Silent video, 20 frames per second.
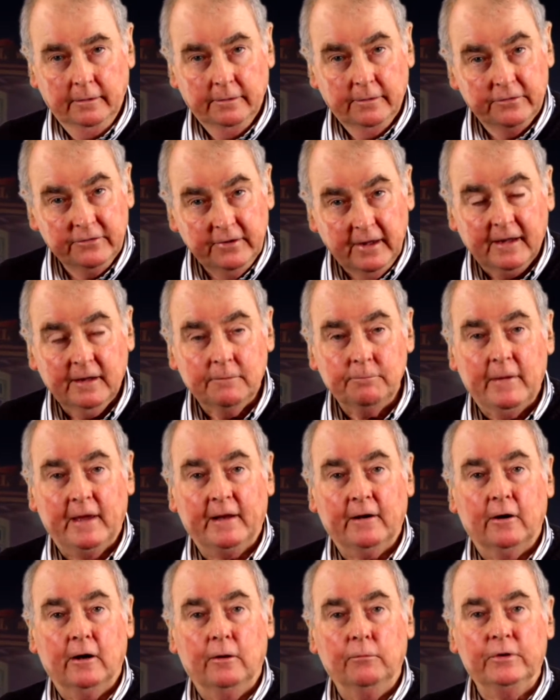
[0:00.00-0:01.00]
The second
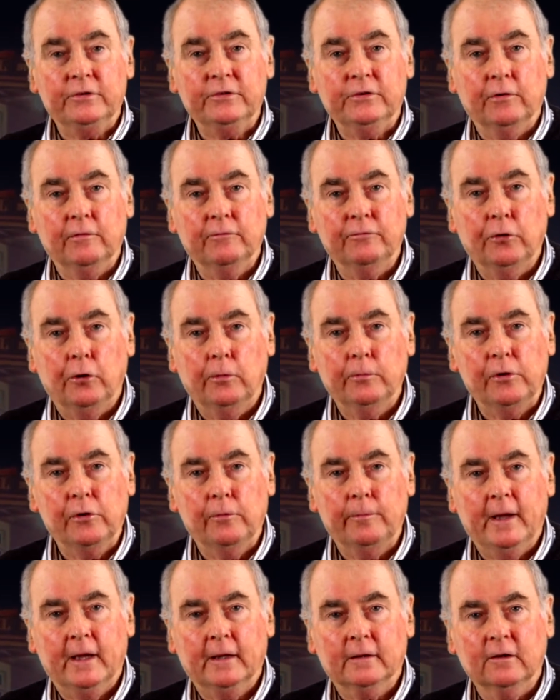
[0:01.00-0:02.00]
matter I wish to inform
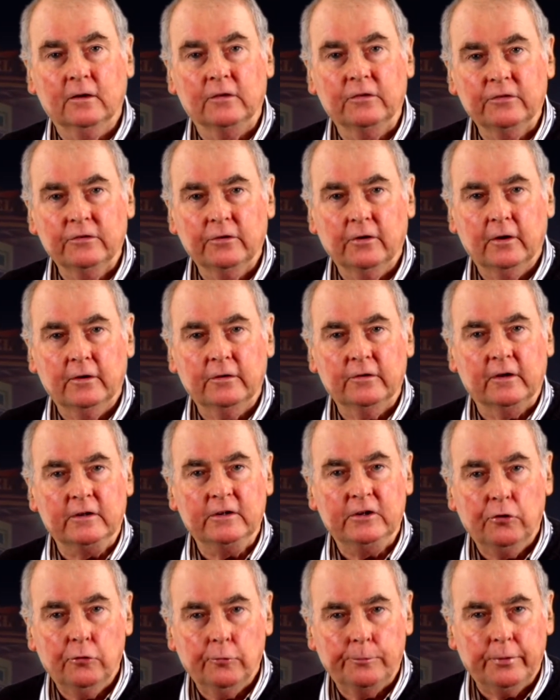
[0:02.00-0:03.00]
you about concerns a
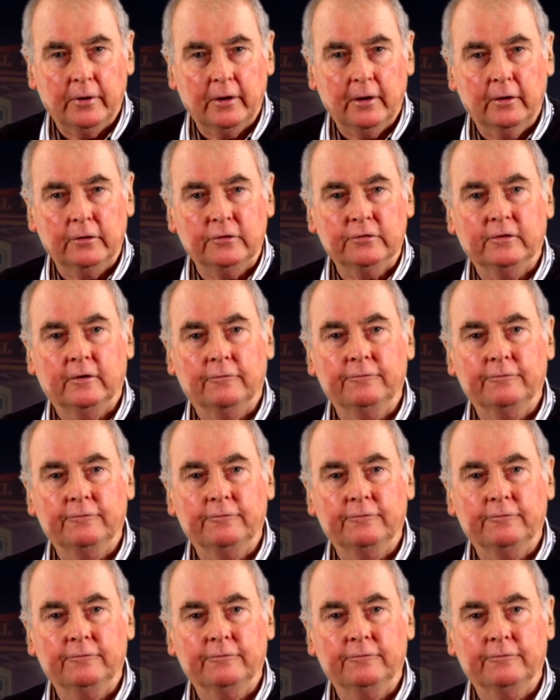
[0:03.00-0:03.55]
new approach